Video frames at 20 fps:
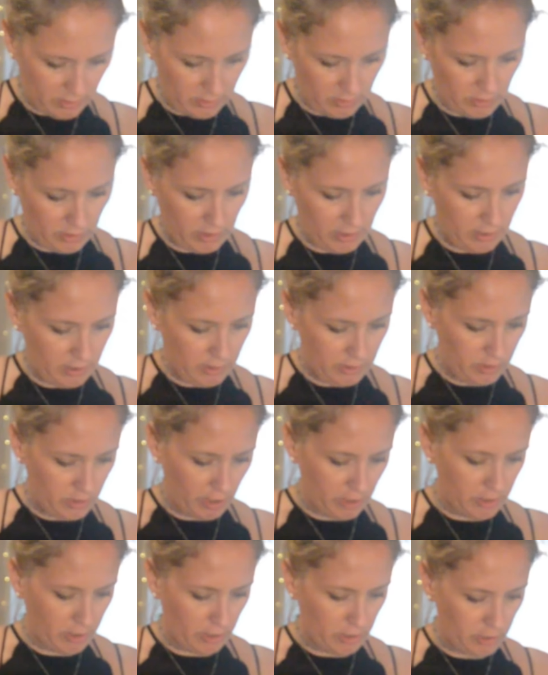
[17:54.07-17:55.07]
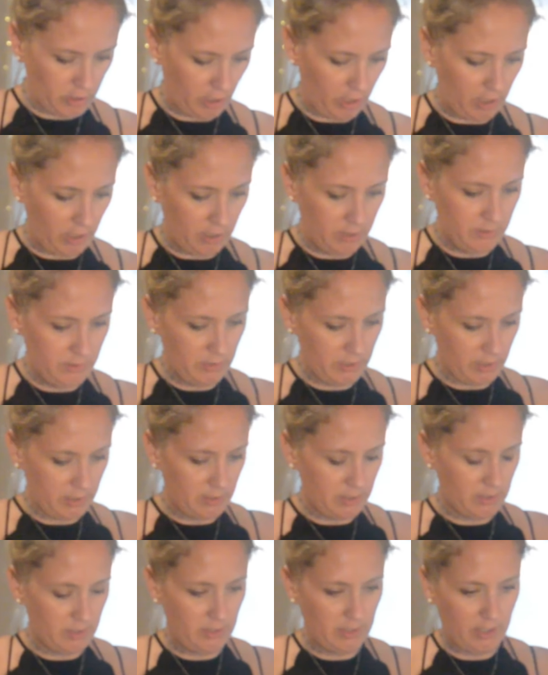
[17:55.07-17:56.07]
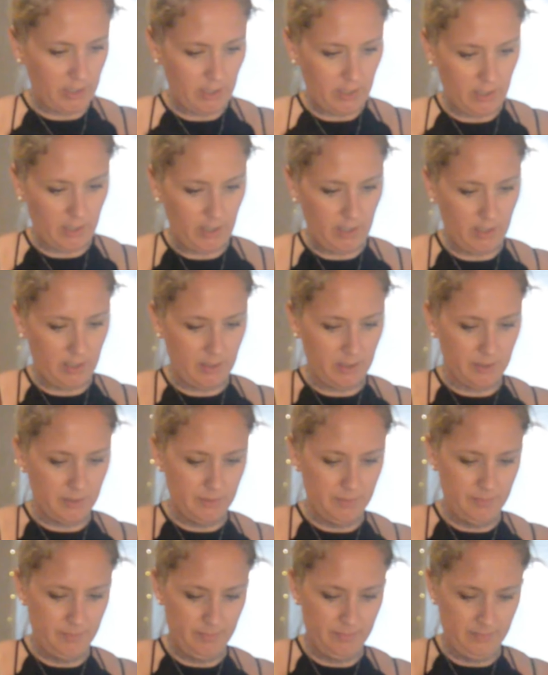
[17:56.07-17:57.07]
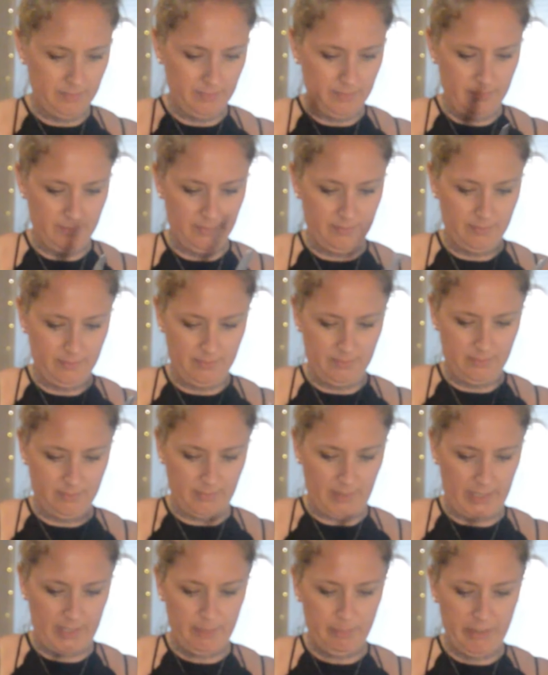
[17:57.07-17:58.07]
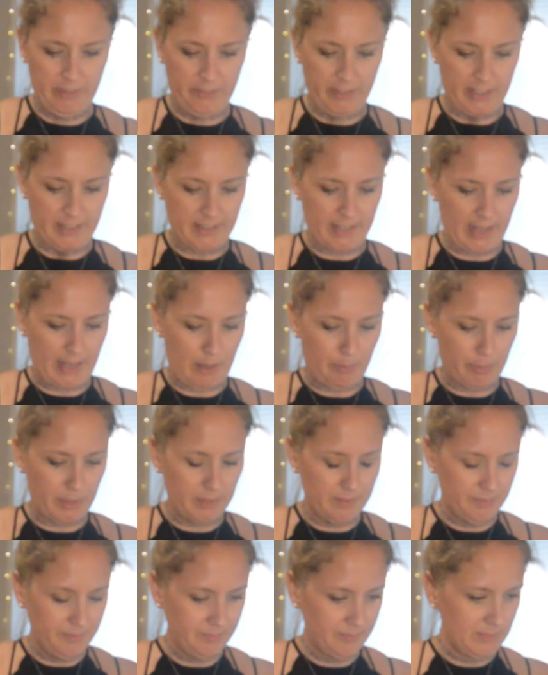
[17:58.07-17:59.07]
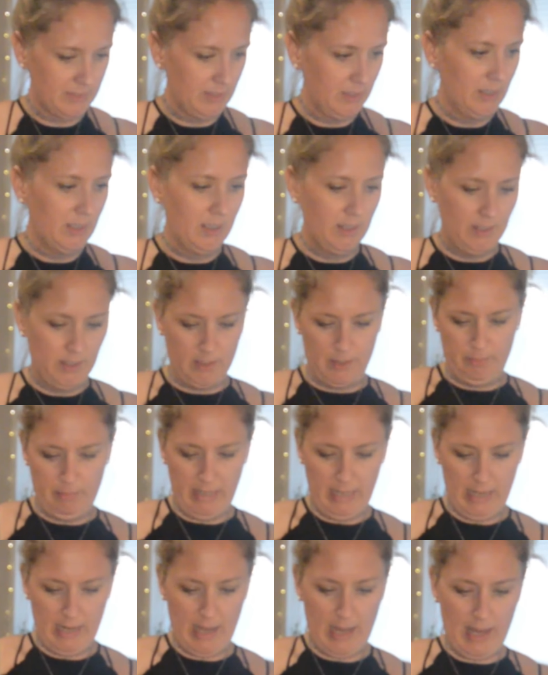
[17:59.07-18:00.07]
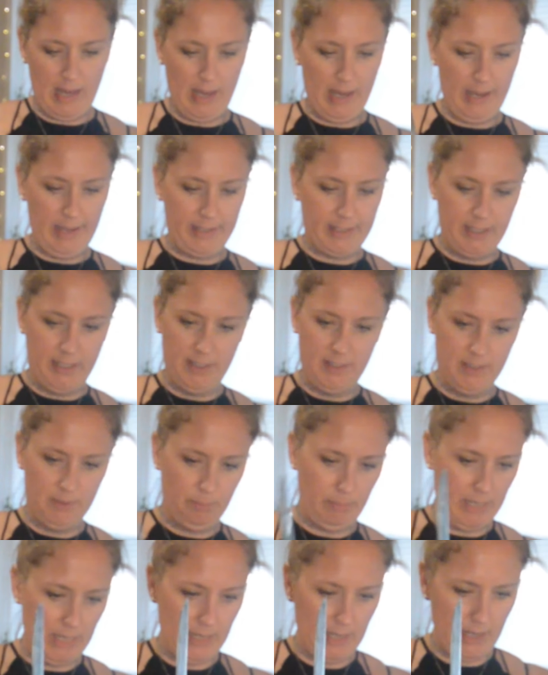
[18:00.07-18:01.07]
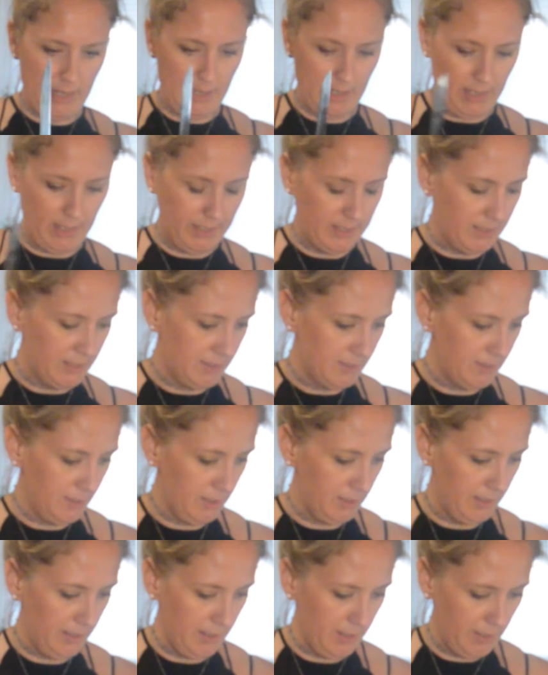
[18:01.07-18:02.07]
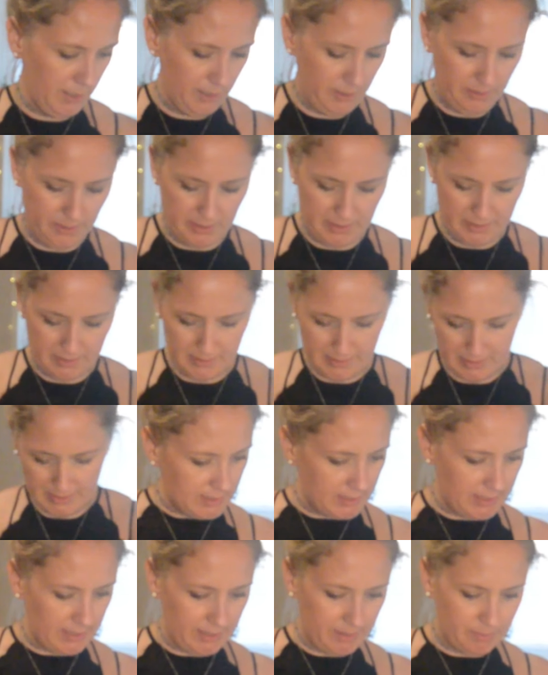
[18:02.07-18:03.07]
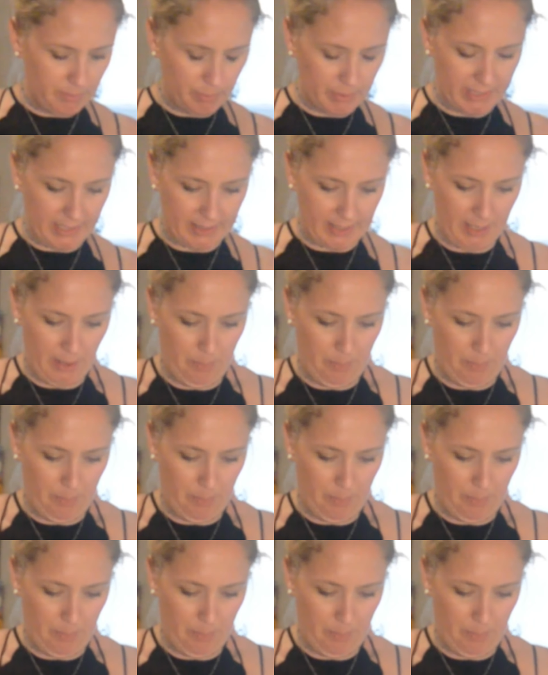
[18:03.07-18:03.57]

Cha cha cha cha cha cha cha. Uh oh. I didn't mean for that to happen. My leg! My leg! Oh no! Let's see. Put that